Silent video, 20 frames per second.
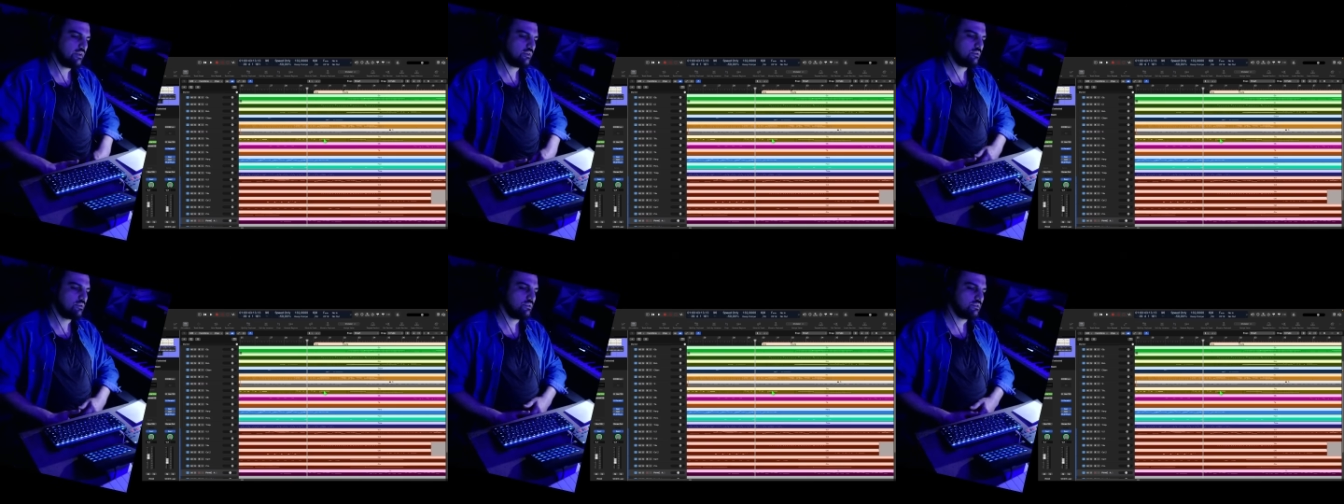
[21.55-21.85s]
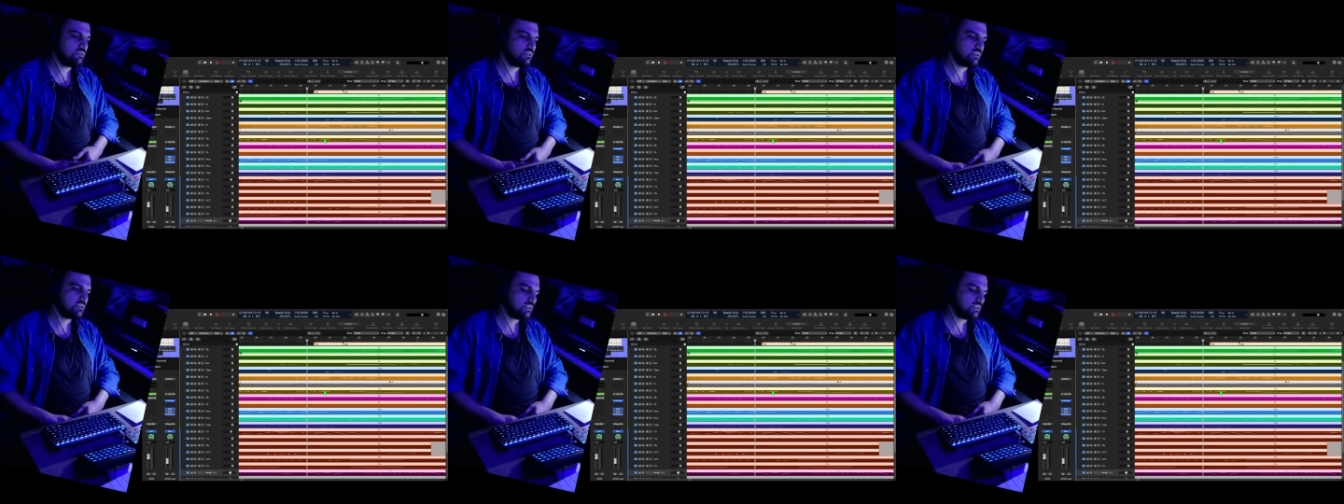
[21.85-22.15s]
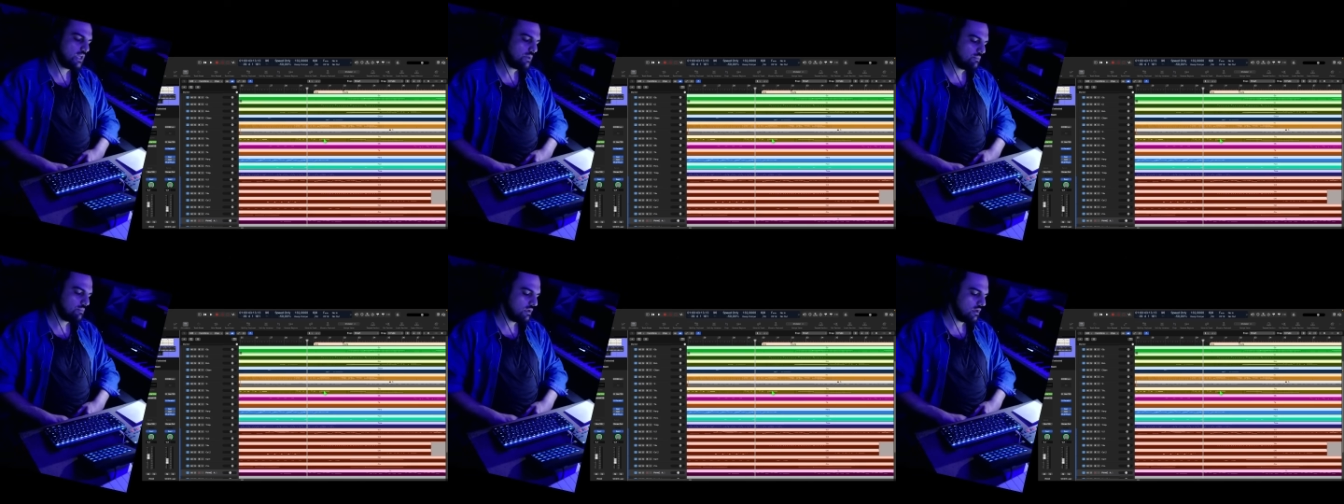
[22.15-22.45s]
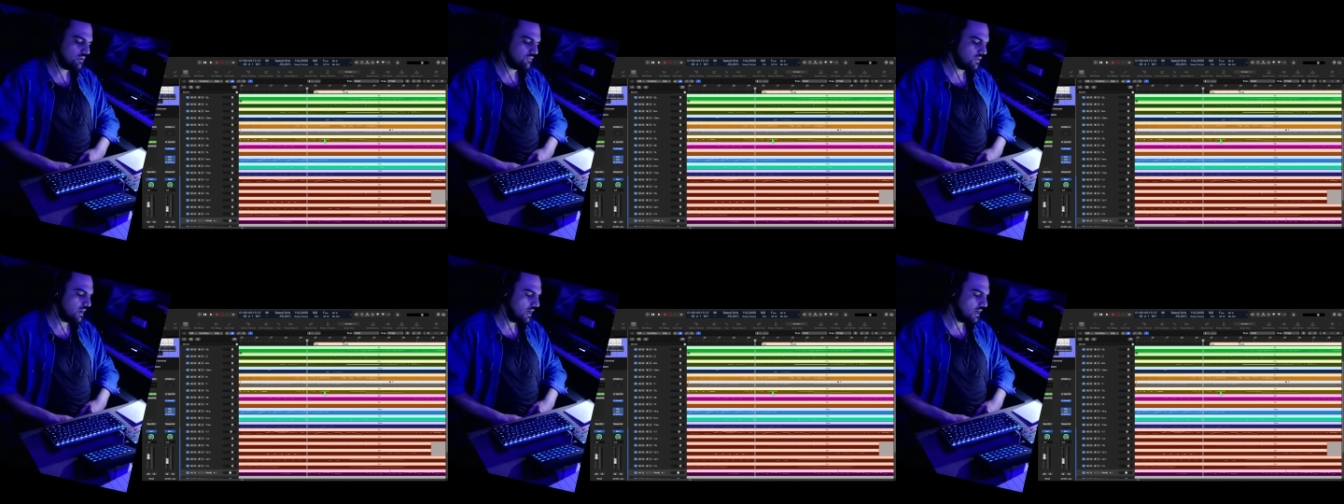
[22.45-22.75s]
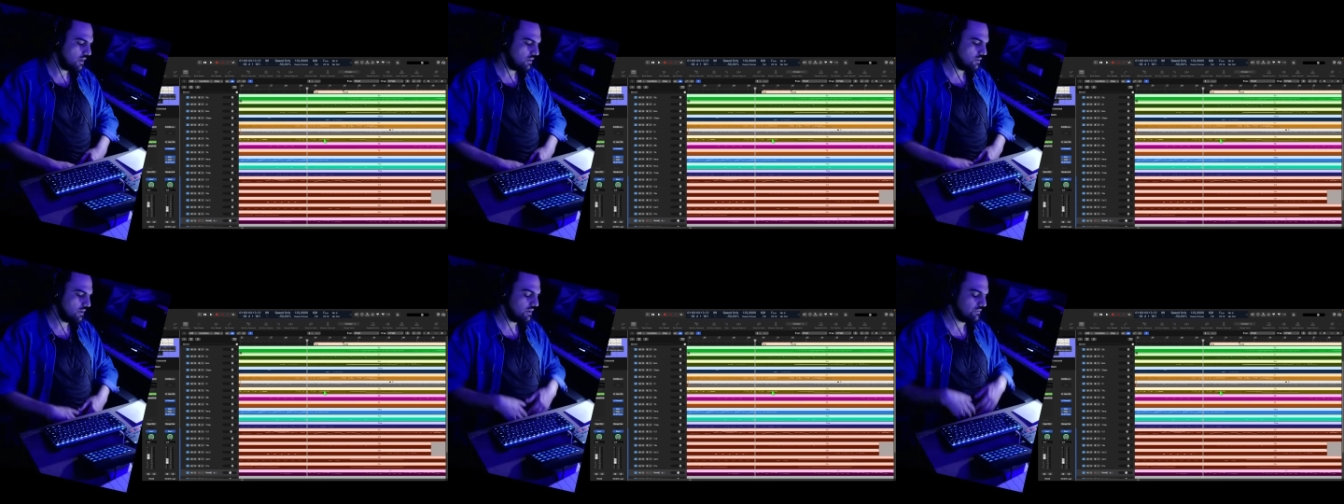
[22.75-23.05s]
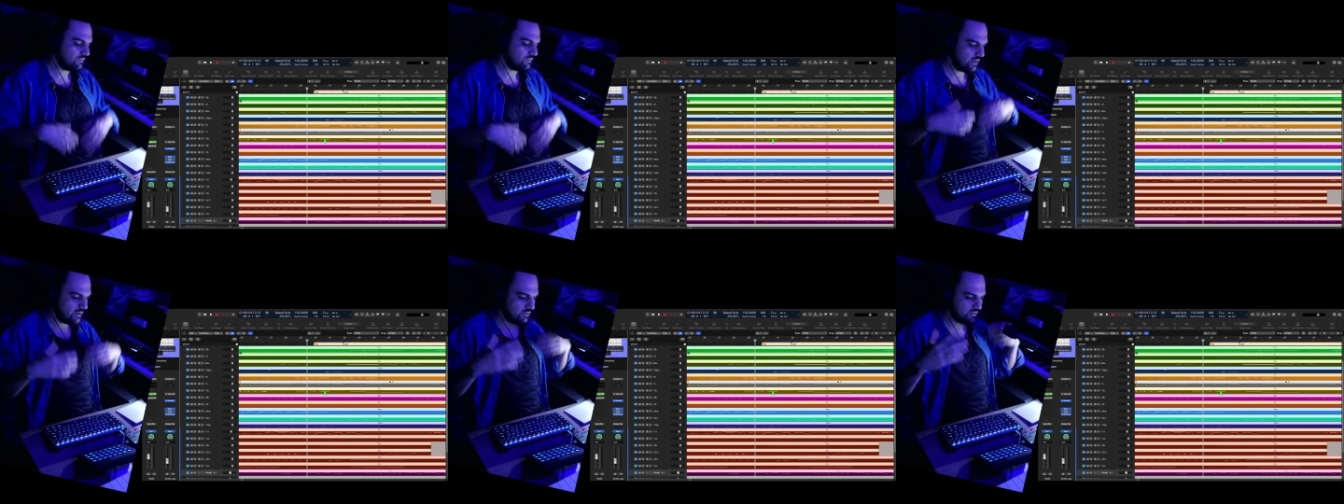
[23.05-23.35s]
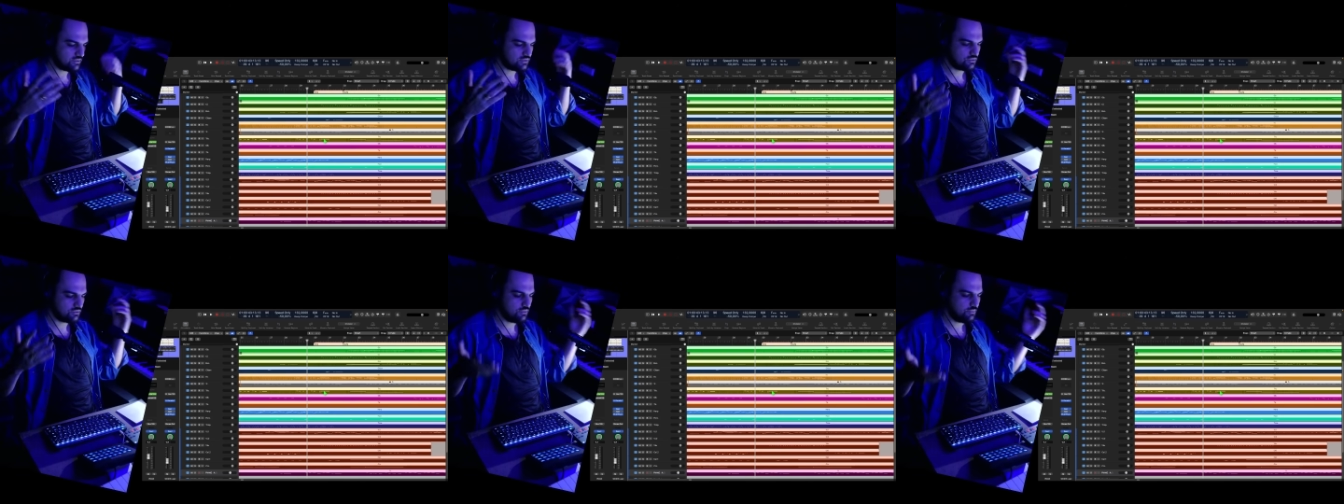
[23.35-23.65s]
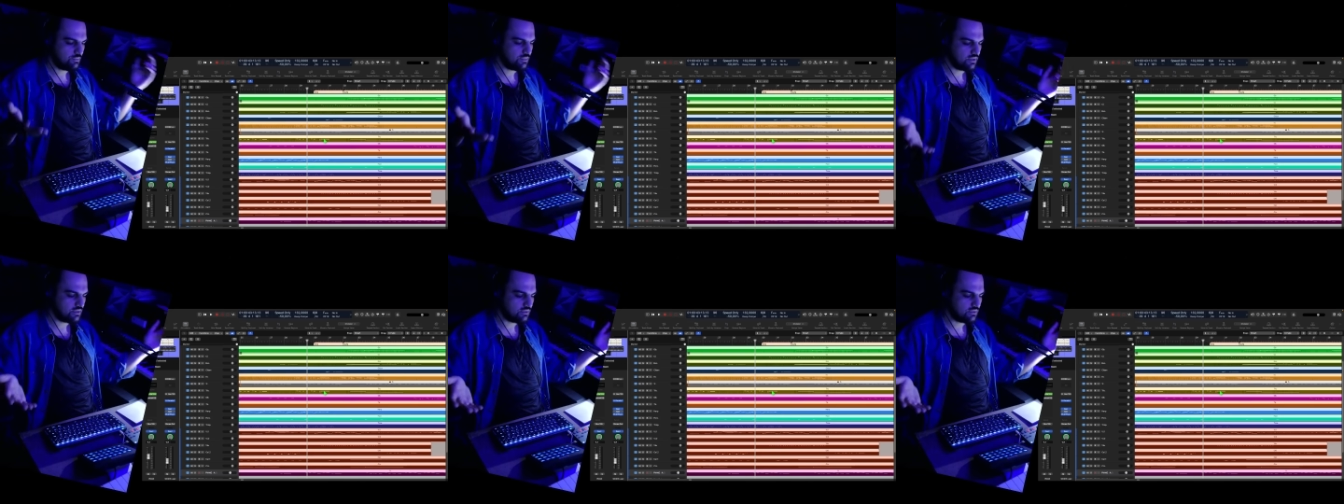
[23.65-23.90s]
good example of how a very stupid